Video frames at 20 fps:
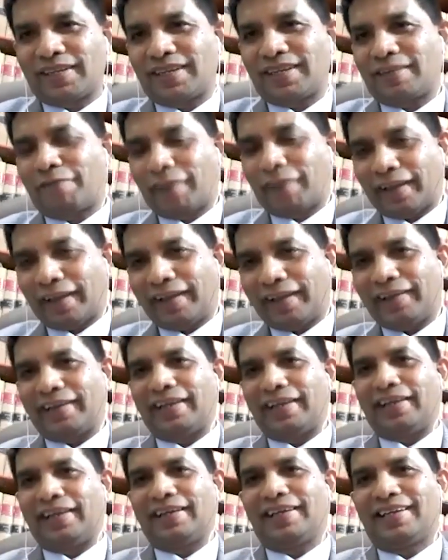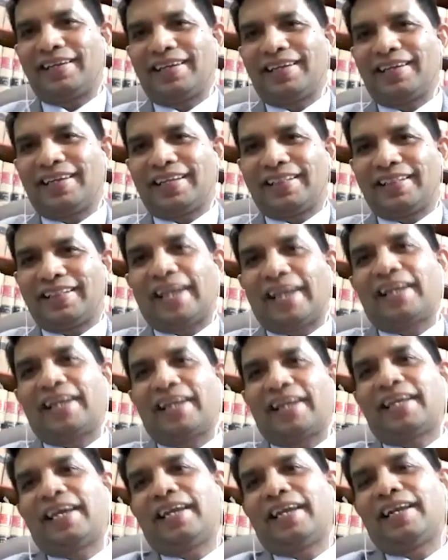firing, that
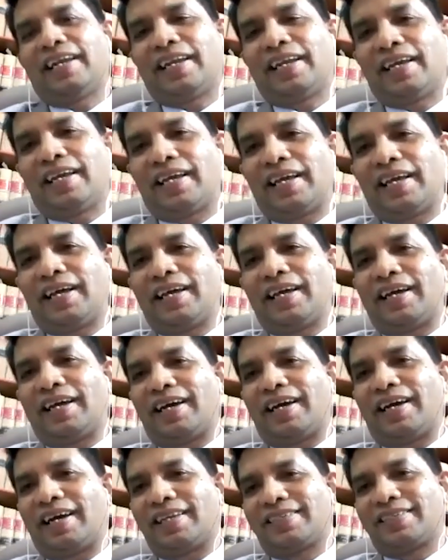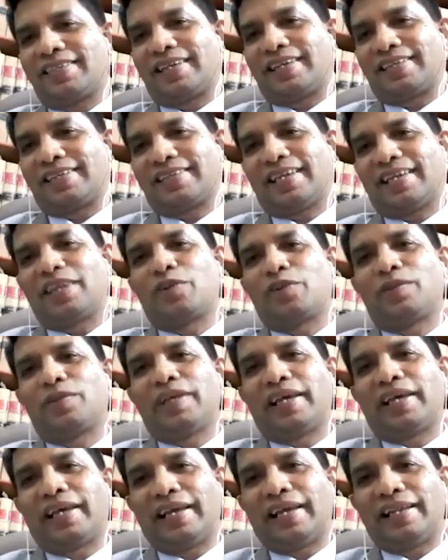can hazard to
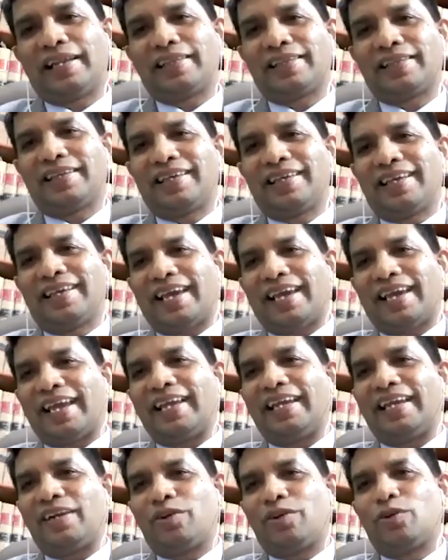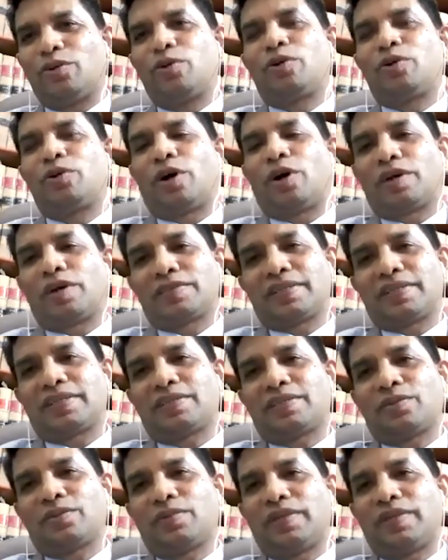the health, and it could causes